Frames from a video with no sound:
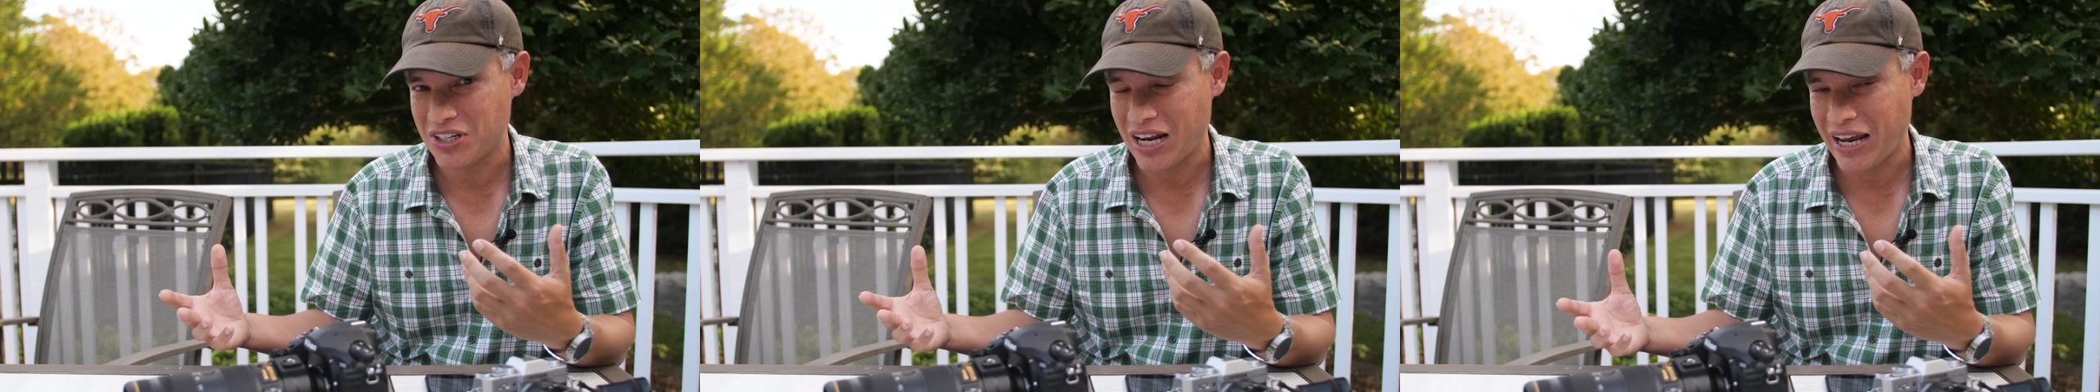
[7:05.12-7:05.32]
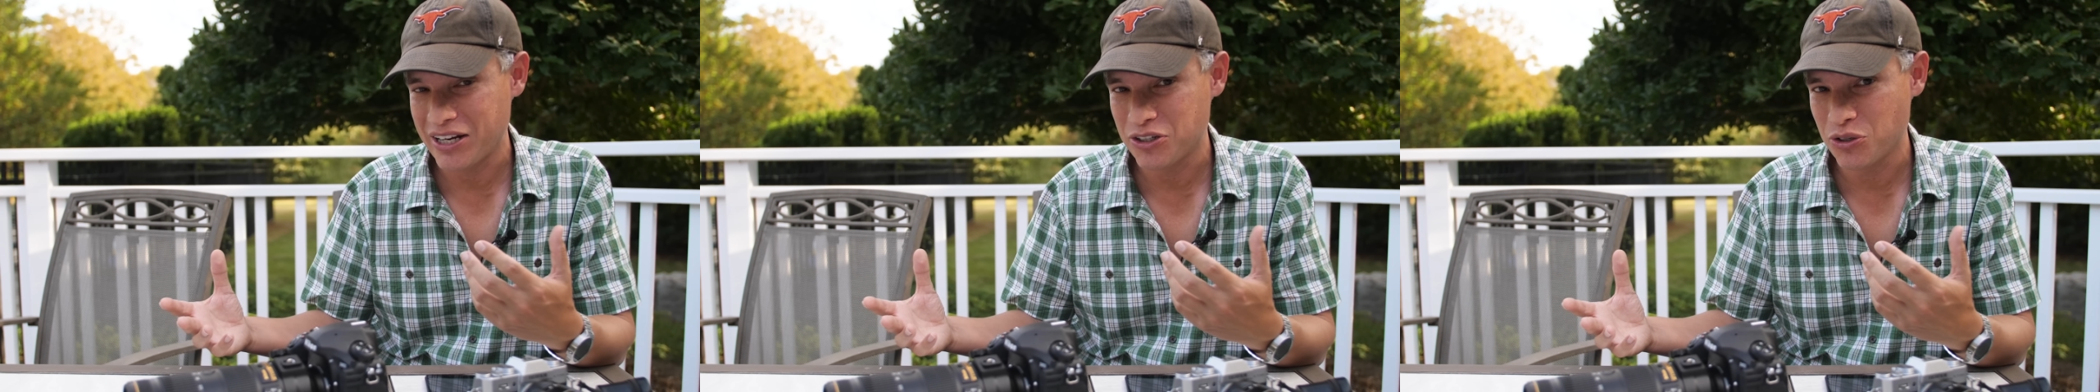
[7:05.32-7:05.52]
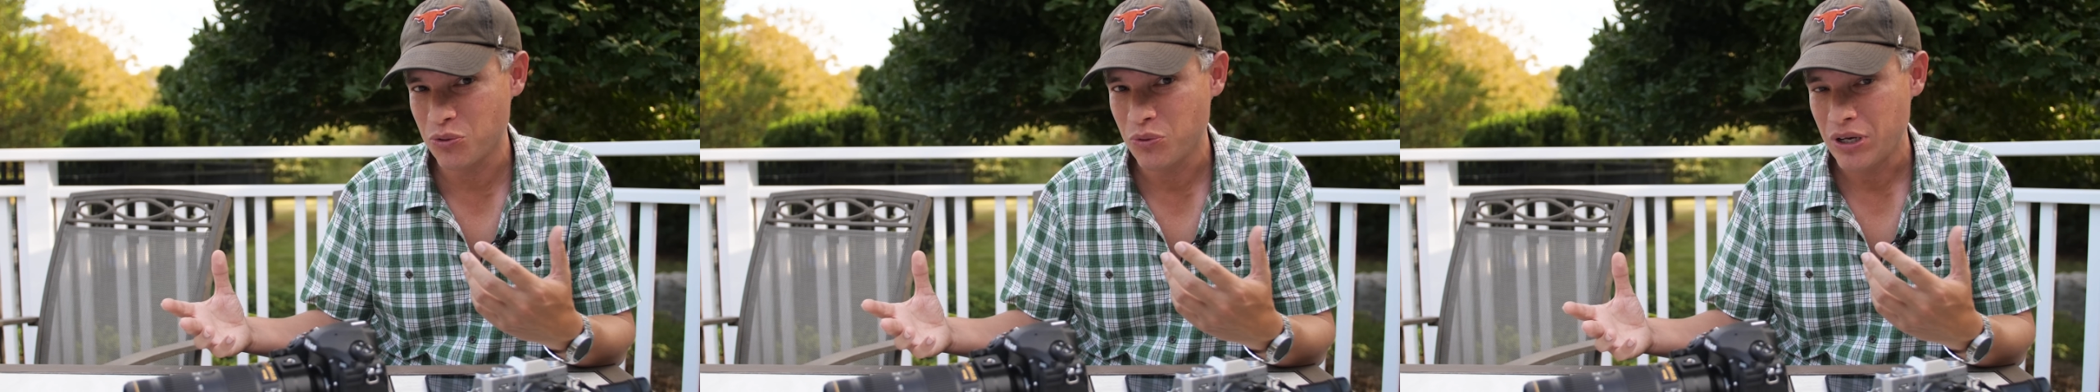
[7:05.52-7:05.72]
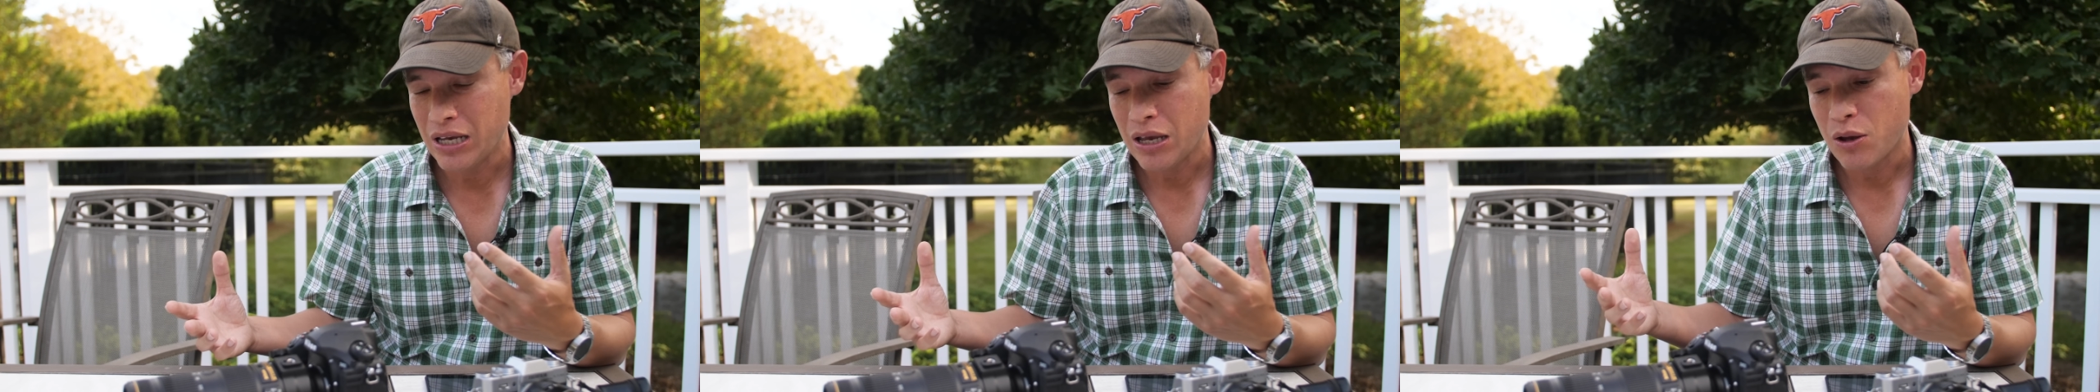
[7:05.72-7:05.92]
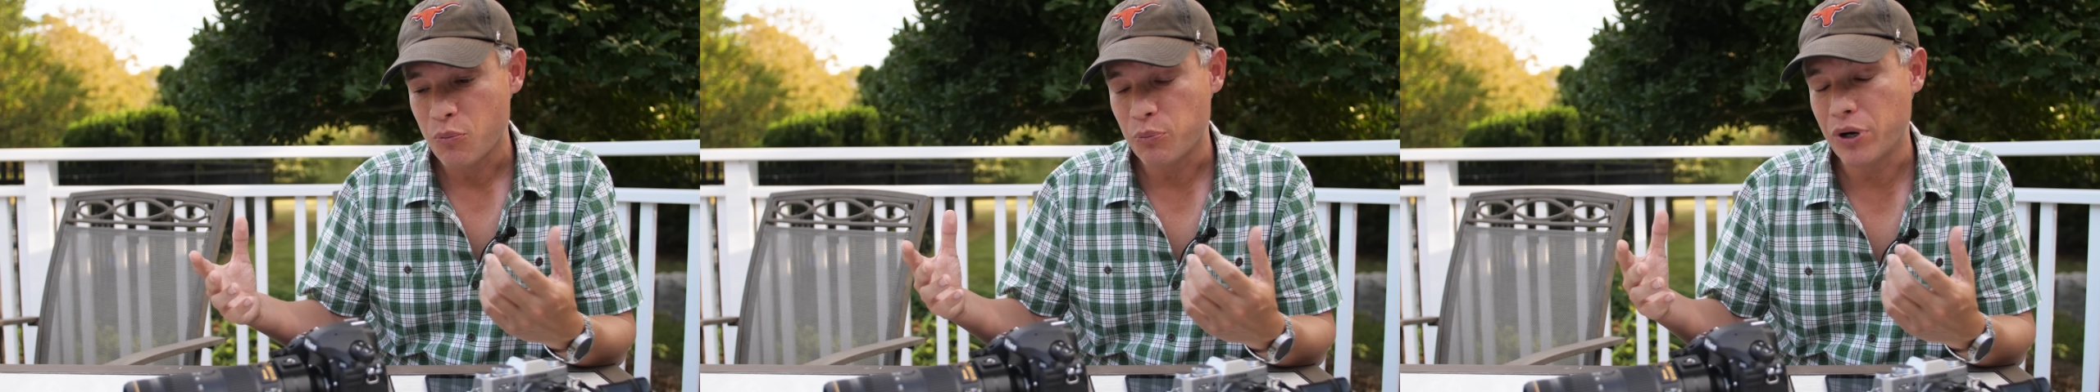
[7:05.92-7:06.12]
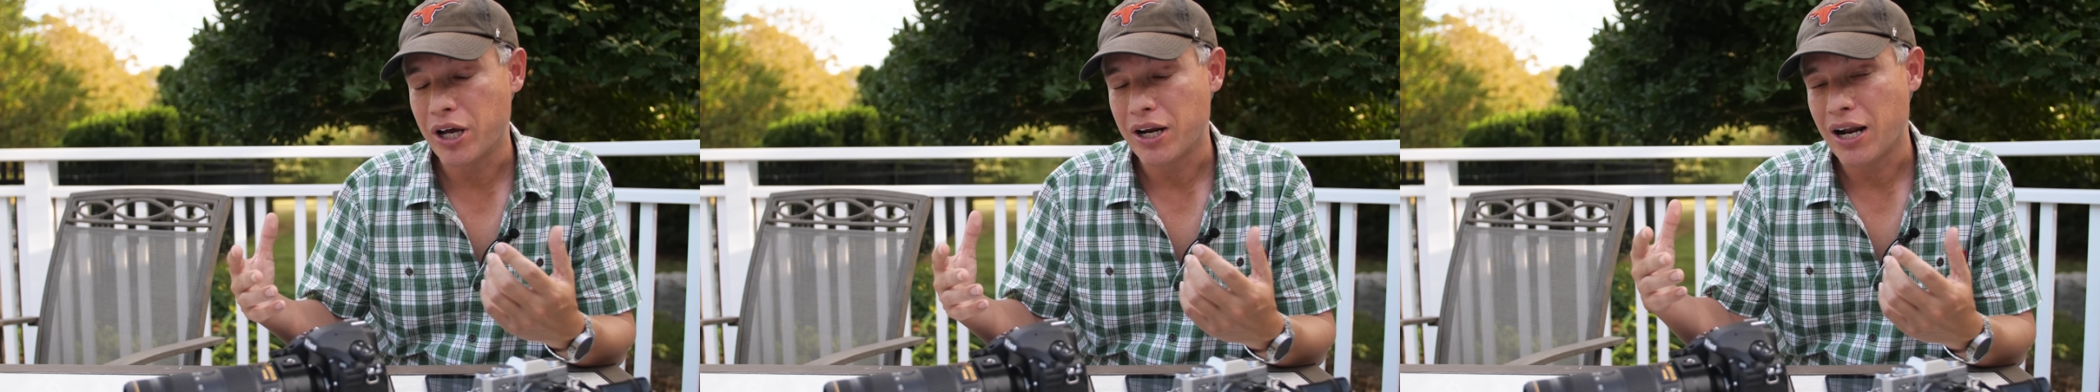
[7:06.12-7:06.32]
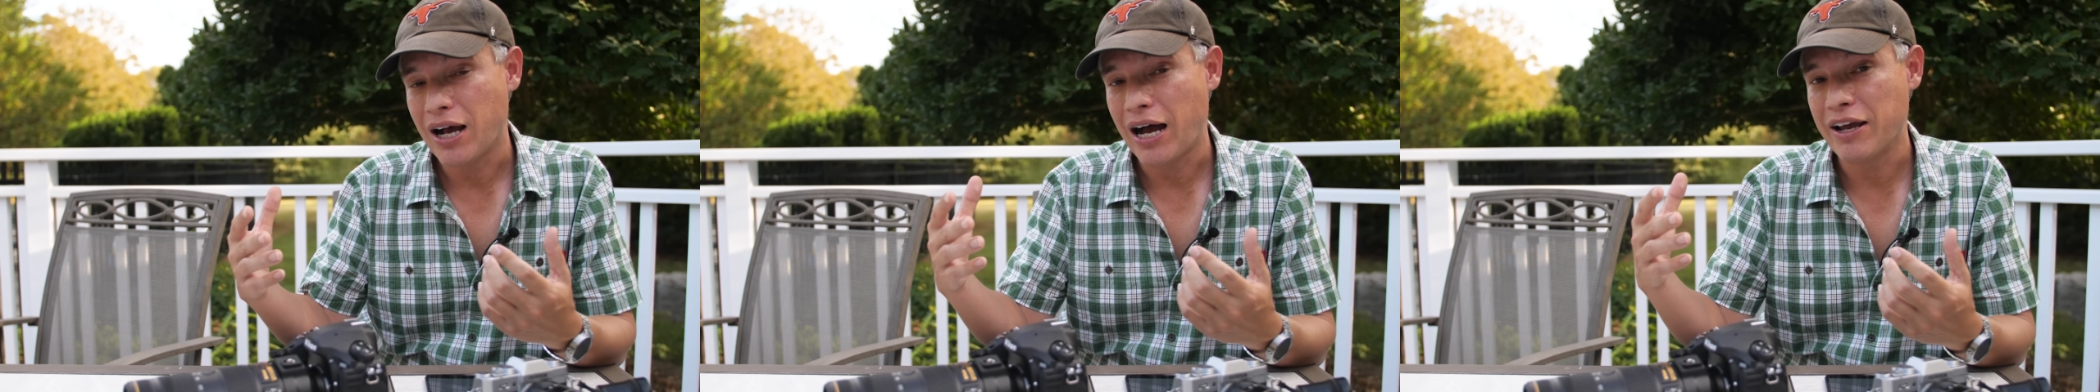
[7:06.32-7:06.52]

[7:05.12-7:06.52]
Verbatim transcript: than I do, but